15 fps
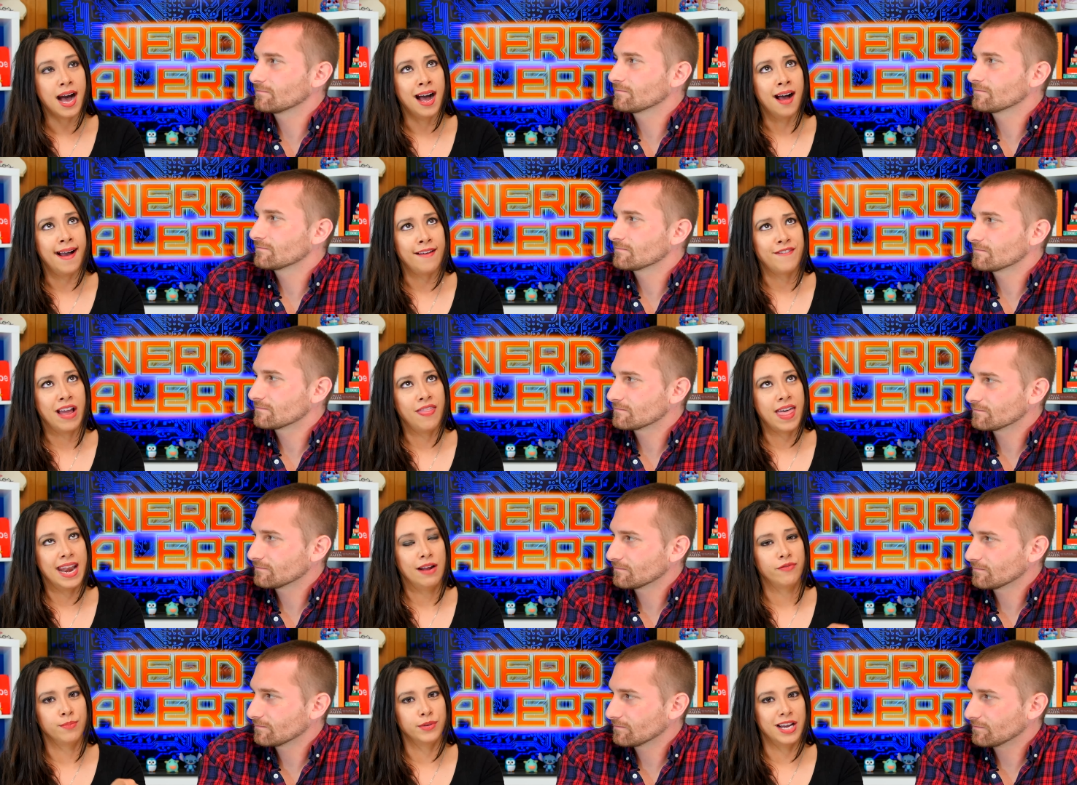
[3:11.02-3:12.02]
Speaker 1: Uh, I found that
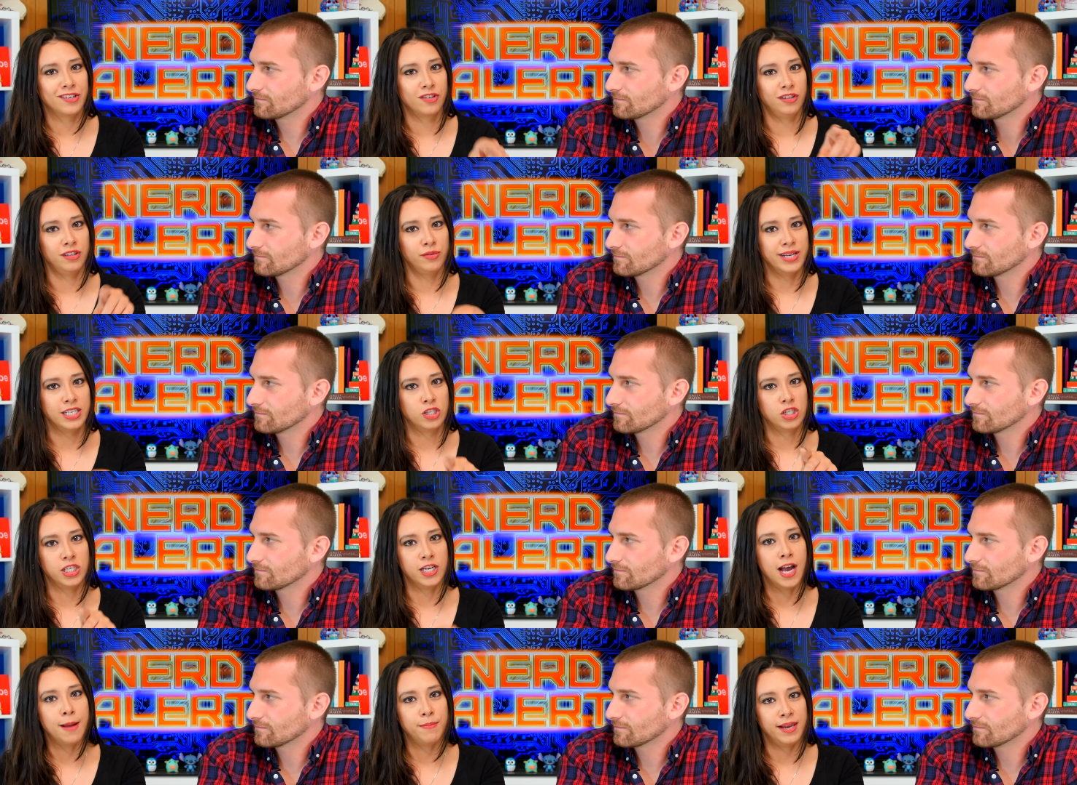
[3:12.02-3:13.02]
out from Dr. Luis
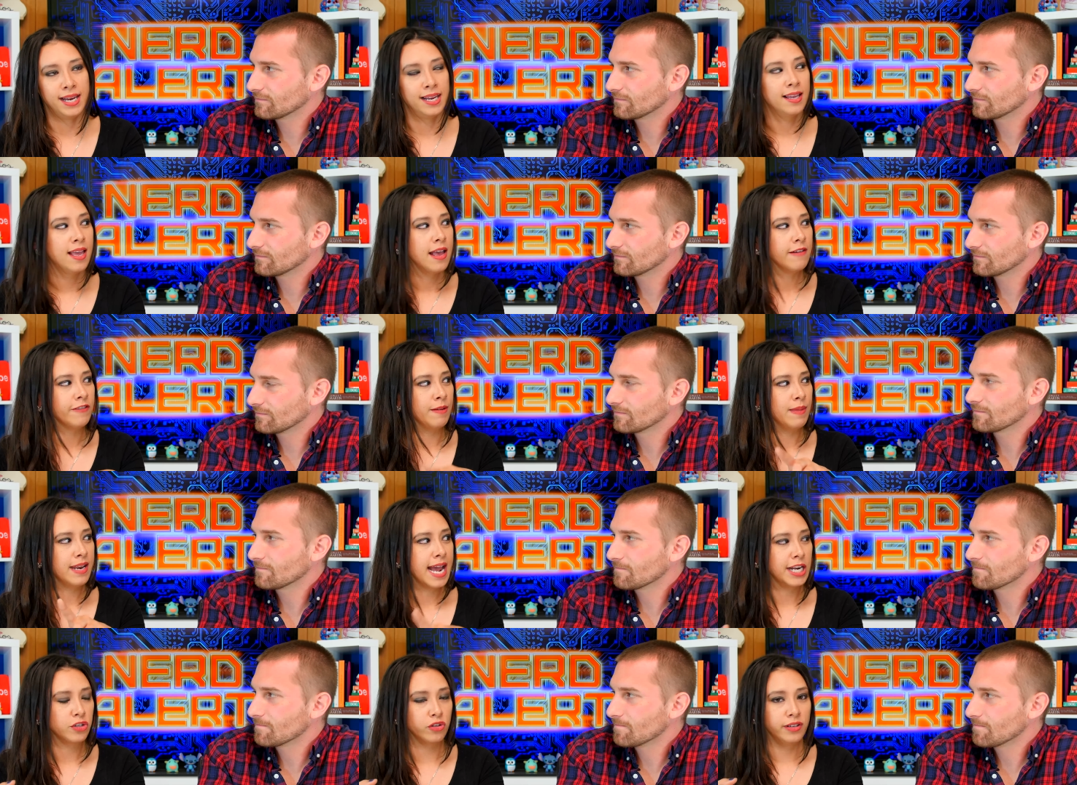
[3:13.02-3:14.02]
Chiappe from the
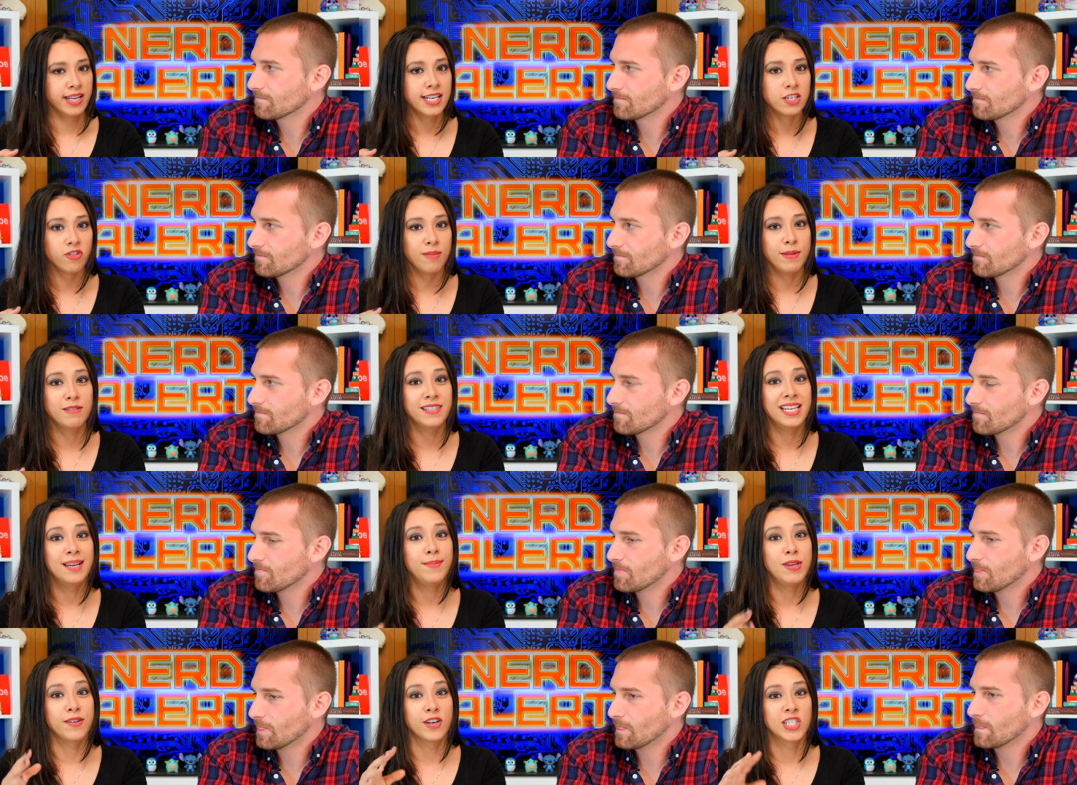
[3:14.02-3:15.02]
Natural History
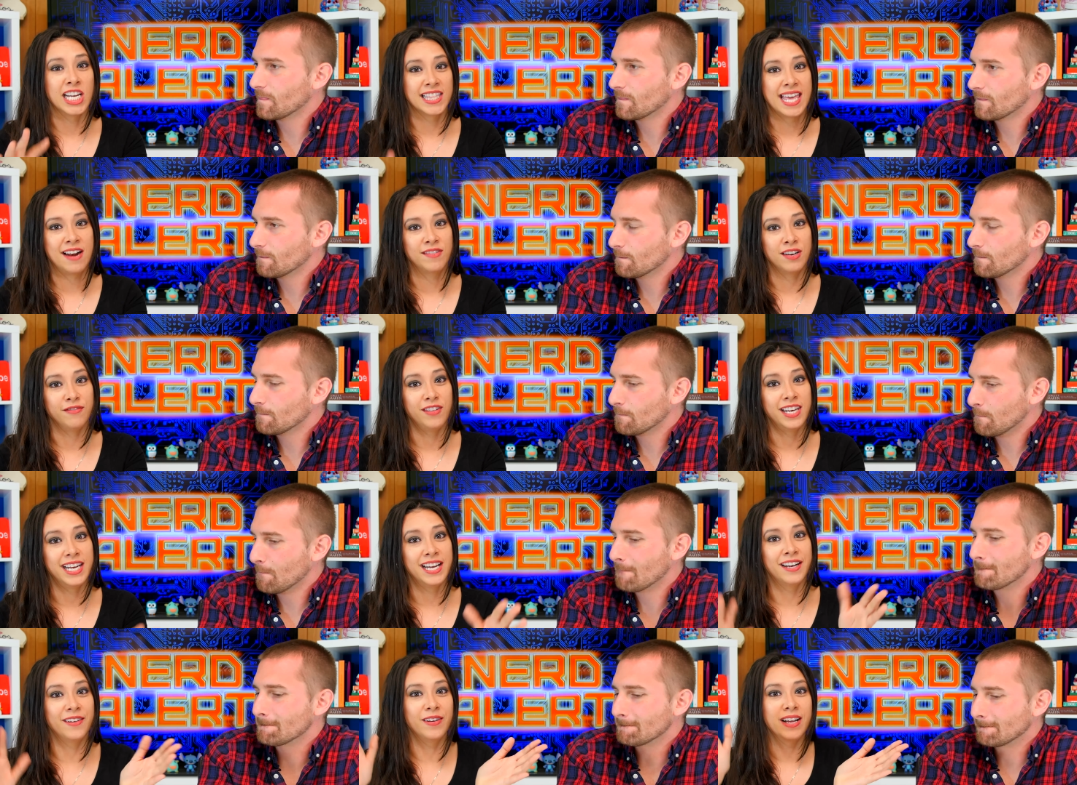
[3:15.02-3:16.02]
Museum. You can check that out in a
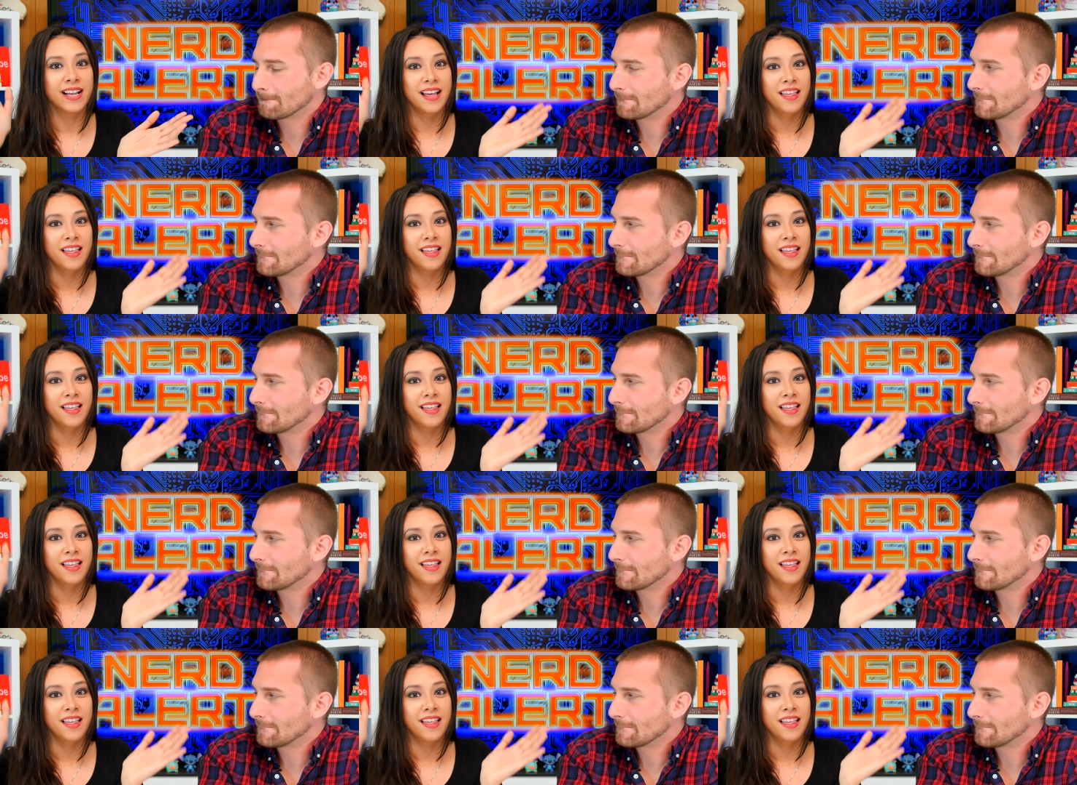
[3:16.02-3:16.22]
video